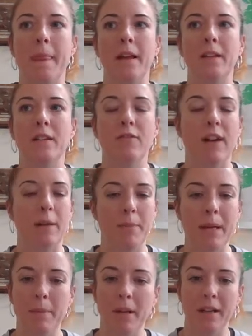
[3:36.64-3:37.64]
the right
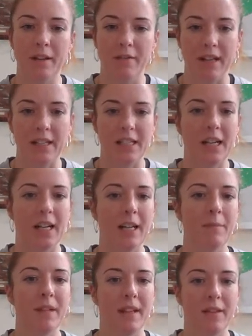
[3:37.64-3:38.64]
people at the right
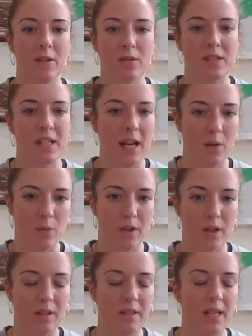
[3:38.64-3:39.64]
time, those
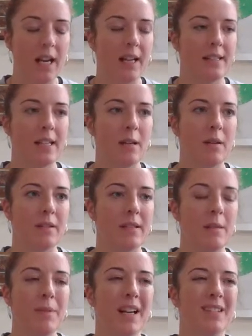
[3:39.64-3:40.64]
networks.
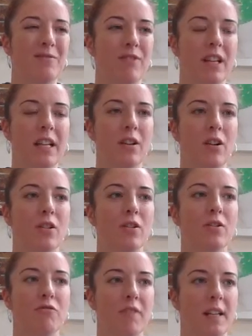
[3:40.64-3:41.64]
CPI has really got a
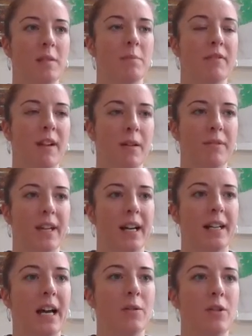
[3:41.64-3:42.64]
good grasp around that
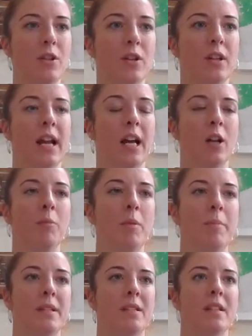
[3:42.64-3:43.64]
and how you can help a
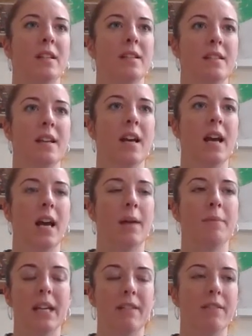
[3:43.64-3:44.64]
business
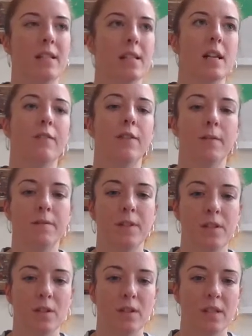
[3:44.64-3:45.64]
gear itself up for
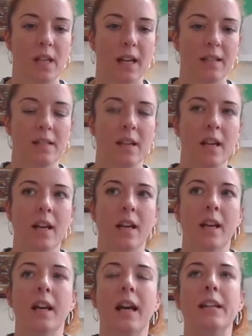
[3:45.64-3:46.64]
success.
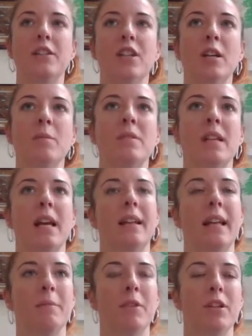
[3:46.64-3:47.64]
In terms,
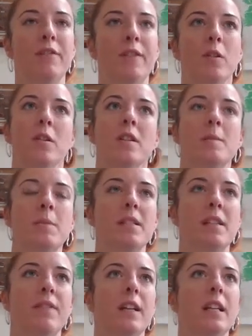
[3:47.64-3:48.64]
and I'm going to focus
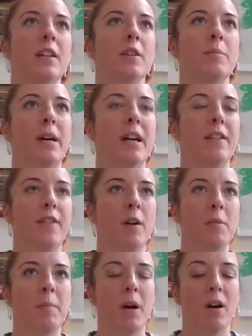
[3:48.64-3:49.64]
specifically on the
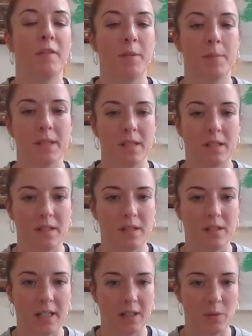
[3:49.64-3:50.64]
biopharma part of the business
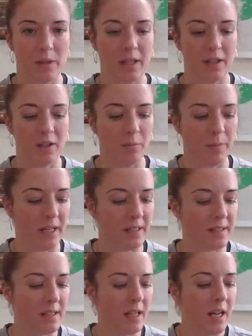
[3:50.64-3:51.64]
because that's what I know
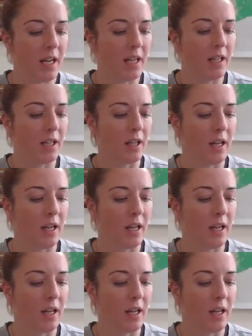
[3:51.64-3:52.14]
best. We